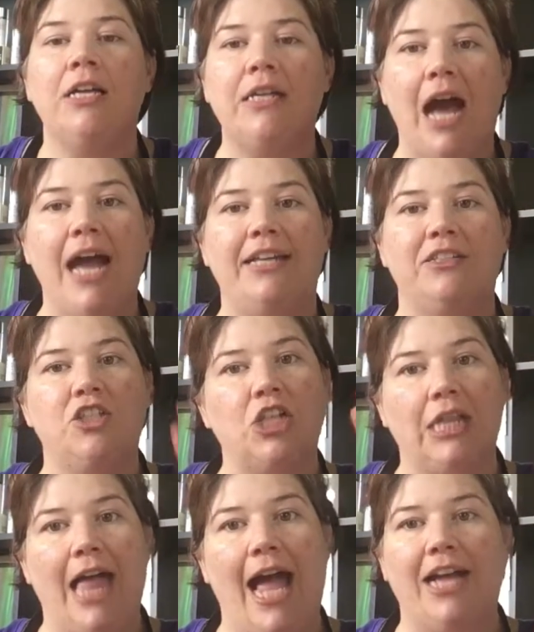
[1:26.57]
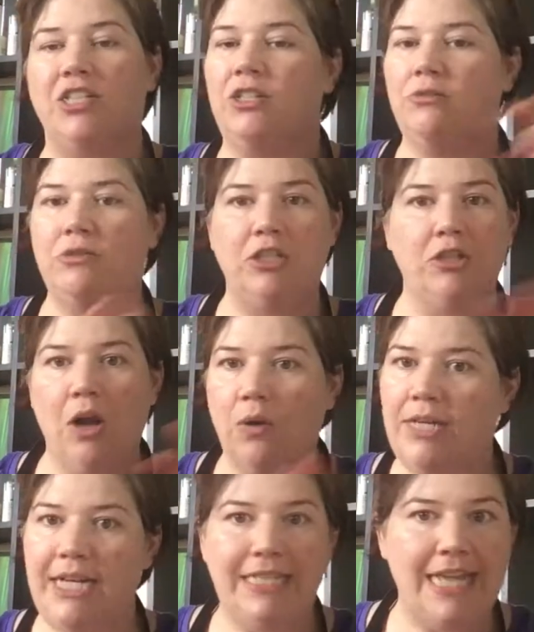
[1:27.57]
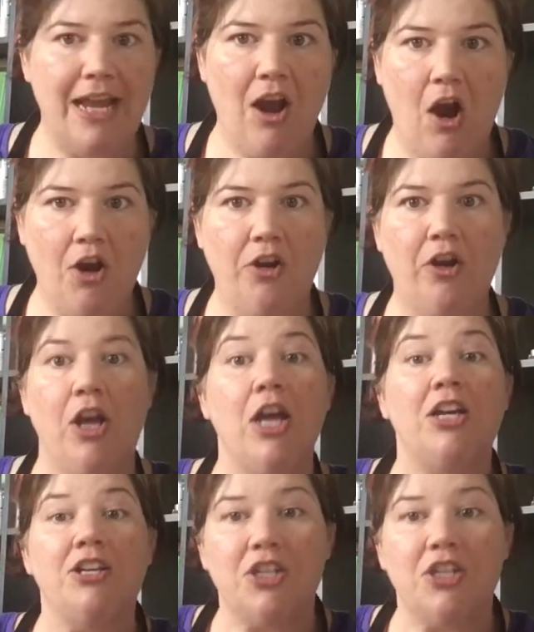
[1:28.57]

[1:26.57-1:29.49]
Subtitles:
Guys, chillax. You don't need to take harder.